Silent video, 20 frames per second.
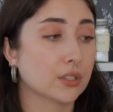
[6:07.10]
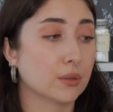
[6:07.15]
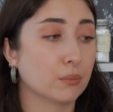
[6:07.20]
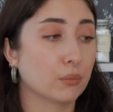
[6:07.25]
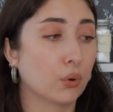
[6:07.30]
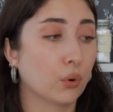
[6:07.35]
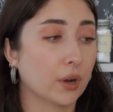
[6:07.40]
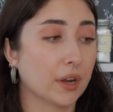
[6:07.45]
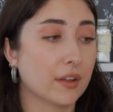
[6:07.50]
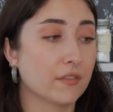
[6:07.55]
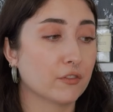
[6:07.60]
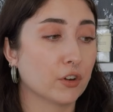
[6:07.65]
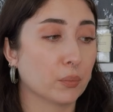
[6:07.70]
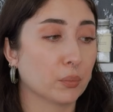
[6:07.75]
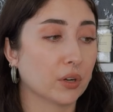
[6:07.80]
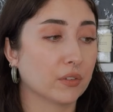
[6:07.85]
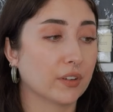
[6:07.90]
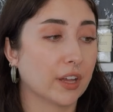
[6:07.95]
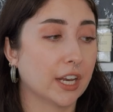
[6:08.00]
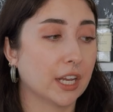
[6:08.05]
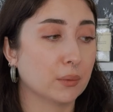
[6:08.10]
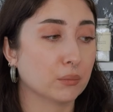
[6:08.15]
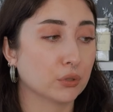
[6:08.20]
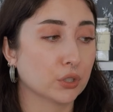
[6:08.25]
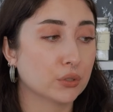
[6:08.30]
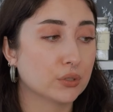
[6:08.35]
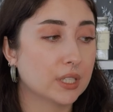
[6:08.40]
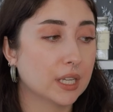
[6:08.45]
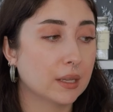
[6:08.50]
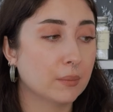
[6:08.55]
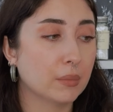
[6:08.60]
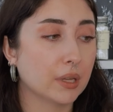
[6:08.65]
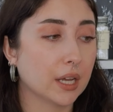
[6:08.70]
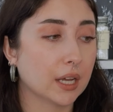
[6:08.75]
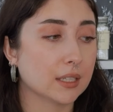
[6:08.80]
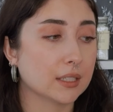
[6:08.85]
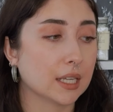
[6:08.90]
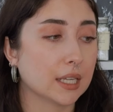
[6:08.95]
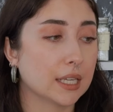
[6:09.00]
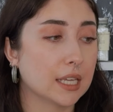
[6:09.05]
important for preventing bruising
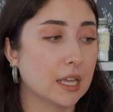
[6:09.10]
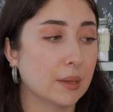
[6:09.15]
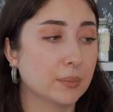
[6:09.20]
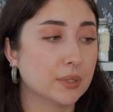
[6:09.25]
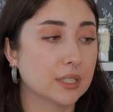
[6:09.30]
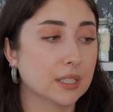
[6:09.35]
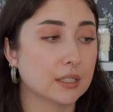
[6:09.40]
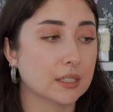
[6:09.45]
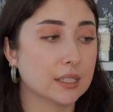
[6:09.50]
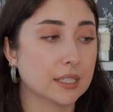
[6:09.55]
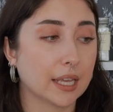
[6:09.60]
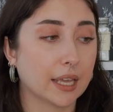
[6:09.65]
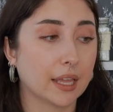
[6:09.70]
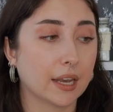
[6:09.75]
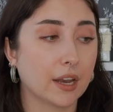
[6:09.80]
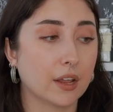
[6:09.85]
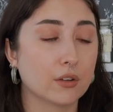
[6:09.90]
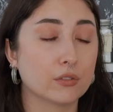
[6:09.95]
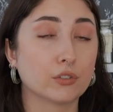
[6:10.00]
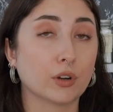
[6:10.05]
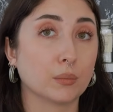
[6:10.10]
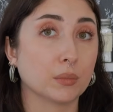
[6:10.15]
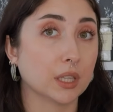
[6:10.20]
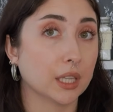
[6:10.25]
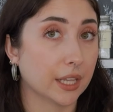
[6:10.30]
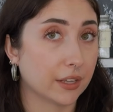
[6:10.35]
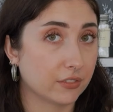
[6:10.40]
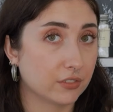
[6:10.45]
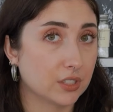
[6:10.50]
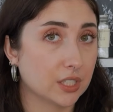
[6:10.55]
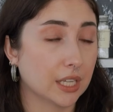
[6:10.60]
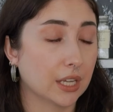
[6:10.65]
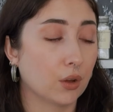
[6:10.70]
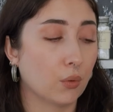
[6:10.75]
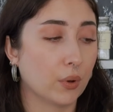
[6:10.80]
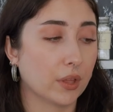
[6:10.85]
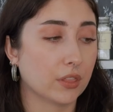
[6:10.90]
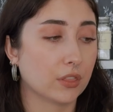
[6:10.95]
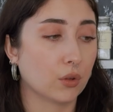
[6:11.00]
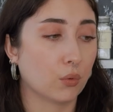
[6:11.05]
because it keeps the skin from lifting
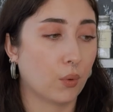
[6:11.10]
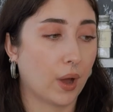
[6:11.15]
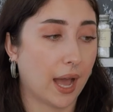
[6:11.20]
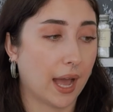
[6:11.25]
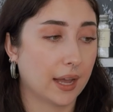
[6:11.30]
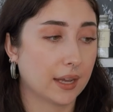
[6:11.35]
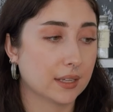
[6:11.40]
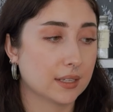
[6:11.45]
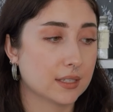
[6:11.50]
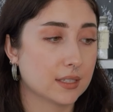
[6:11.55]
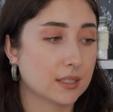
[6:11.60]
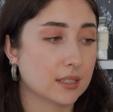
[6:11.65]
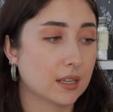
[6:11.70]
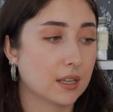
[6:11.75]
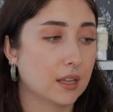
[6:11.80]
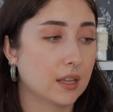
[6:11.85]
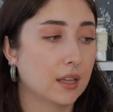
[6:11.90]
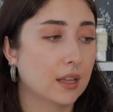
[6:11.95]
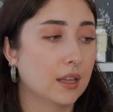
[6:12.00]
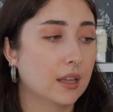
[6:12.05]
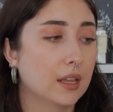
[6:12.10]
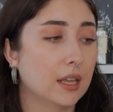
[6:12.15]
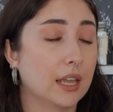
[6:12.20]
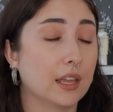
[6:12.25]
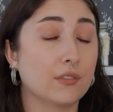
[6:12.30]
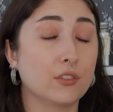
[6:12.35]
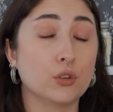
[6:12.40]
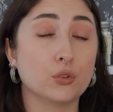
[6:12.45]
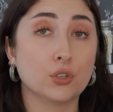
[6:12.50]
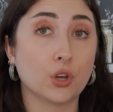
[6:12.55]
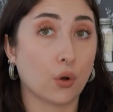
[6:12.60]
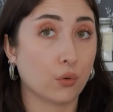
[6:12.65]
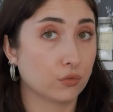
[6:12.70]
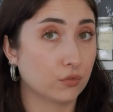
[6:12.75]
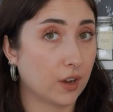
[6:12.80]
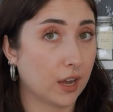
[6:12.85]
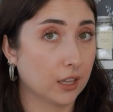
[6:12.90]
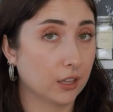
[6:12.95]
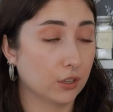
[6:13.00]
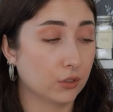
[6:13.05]
with the wax. If you don't
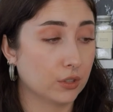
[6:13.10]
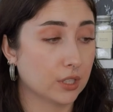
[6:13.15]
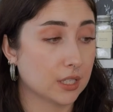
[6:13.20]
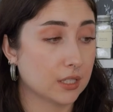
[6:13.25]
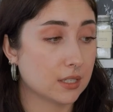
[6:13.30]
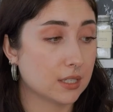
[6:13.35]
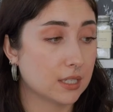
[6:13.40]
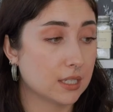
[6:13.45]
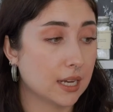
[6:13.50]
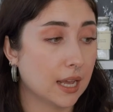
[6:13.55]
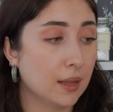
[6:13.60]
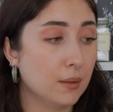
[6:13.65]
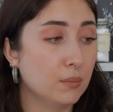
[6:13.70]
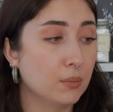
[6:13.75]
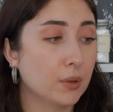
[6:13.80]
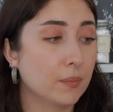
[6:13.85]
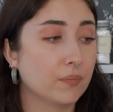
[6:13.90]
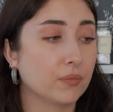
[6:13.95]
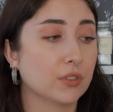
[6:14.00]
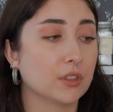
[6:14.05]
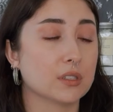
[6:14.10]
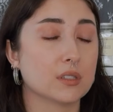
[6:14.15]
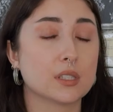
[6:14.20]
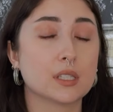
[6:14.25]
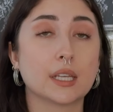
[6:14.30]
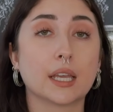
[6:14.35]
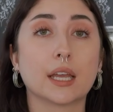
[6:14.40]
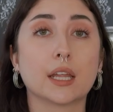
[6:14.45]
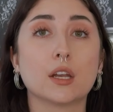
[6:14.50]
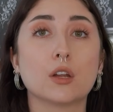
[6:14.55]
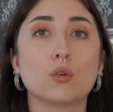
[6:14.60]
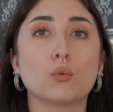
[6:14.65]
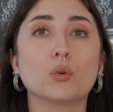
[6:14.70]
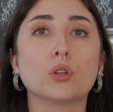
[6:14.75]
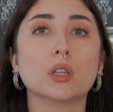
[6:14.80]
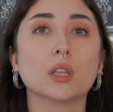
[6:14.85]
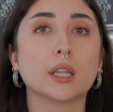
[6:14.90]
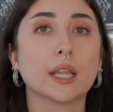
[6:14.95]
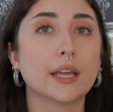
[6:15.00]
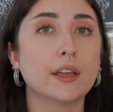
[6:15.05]
follow this step, the skin
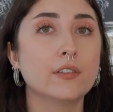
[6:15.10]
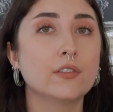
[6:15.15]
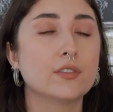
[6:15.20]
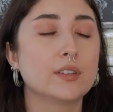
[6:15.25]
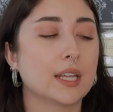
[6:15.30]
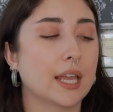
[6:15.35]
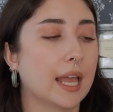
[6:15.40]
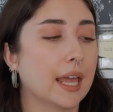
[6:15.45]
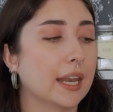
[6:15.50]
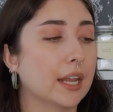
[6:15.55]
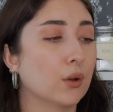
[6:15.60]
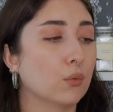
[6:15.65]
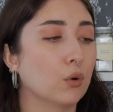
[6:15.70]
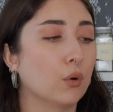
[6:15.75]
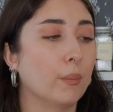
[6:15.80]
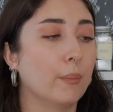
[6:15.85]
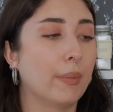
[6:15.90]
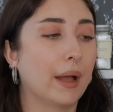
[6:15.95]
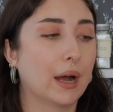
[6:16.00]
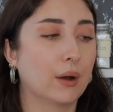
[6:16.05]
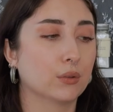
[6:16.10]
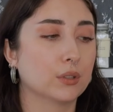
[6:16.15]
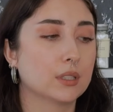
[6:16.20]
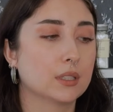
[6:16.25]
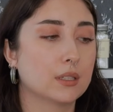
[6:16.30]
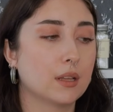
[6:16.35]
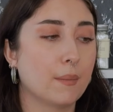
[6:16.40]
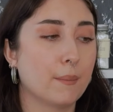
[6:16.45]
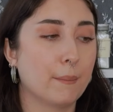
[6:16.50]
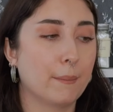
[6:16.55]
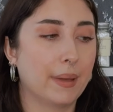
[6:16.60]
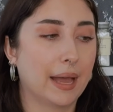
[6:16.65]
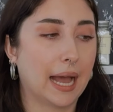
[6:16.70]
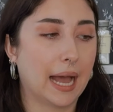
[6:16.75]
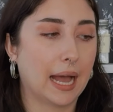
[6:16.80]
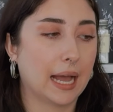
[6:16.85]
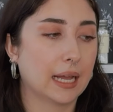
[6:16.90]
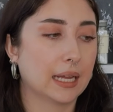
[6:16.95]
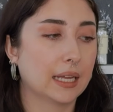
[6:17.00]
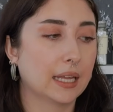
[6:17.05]
will lift and it will bounce
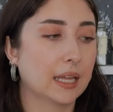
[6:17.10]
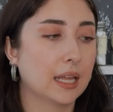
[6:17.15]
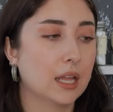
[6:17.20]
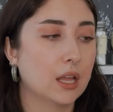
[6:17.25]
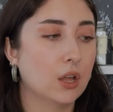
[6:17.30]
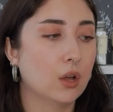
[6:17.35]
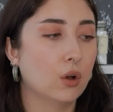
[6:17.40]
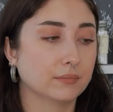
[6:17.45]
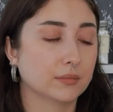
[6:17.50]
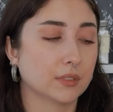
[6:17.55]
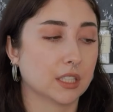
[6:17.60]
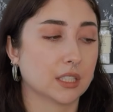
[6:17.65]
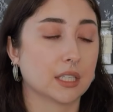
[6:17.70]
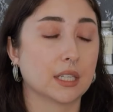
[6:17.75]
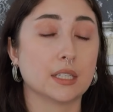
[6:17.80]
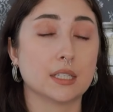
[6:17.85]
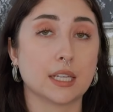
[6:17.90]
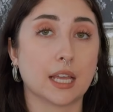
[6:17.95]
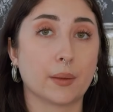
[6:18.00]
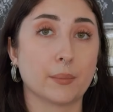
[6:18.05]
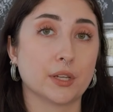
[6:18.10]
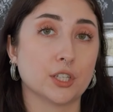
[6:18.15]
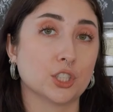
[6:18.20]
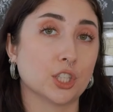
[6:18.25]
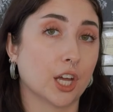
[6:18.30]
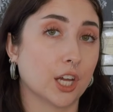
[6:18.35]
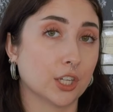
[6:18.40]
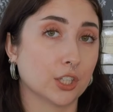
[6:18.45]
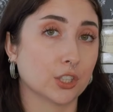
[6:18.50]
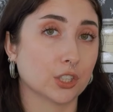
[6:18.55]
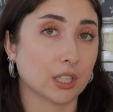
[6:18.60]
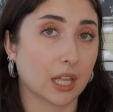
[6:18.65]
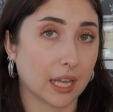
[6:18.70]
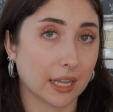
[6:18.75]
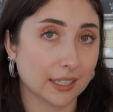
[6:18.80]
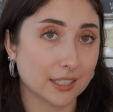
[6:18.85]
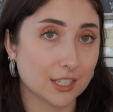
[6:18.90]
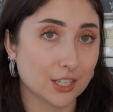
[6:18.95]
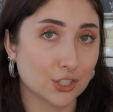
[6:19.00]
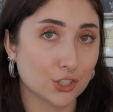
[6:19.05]
back. This can damage the
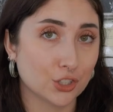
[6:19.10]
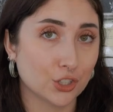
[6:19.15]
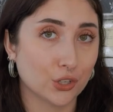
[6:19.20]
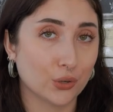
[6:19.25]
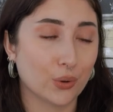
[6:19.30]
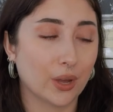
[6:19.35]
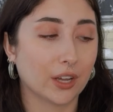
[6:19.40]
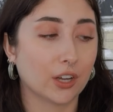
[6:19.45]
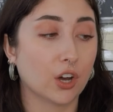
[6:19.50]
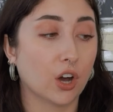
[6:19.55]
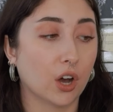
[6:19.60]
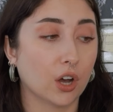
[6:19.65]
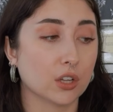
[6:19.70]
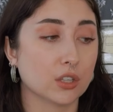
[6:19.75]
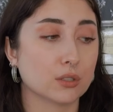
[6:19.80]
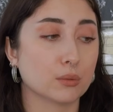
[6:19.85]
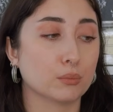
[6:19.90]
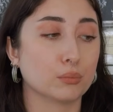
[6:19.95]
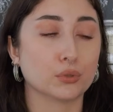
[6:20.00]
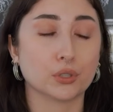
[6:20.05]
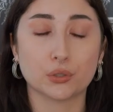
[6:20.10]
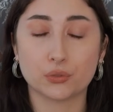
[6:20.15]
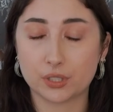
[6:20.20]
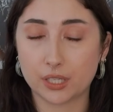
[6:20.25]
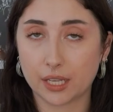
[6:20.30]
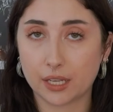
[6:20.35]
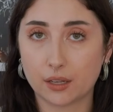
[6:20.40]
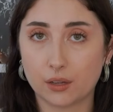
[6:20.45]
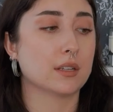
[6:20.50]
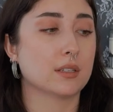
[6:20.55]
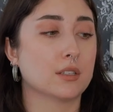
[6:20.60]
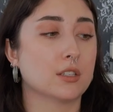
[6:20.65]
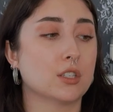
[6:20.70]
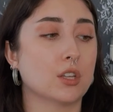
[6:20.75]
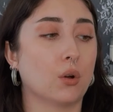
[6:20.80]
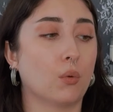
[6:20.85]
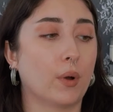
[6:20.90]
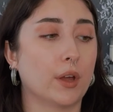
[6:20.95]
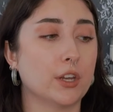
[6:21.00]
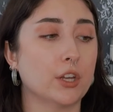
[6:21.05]
underlying tissue and cause bruising.
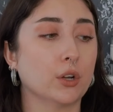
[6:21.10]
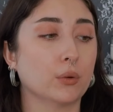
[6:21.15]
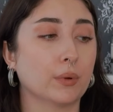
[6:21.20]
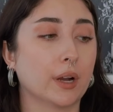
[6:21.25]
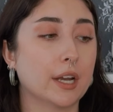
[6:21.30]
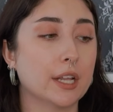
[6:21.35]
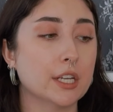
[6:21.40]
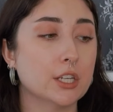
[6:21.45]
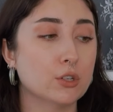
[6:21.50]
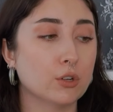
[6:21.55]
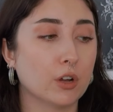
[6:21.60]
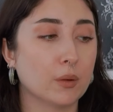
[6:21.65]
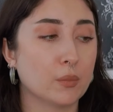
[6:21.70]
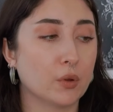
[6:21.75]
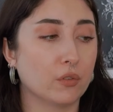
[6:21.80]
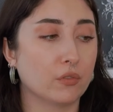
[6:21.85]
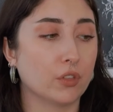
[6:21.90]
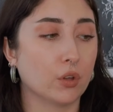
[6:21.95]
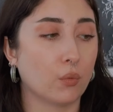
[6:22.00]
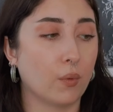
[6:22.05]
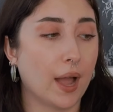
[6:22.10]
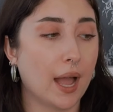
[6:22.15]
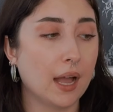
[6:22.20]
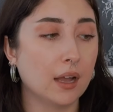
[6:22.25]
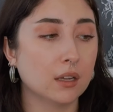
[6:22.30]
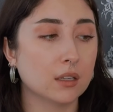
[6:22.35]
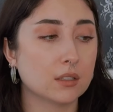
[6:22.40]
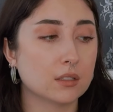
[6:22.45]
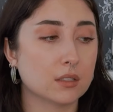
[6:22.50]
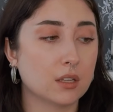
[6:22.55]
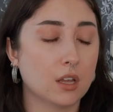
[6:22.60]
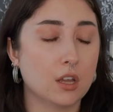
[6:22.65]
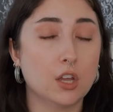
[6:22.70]
So when you're ready to remove the wax,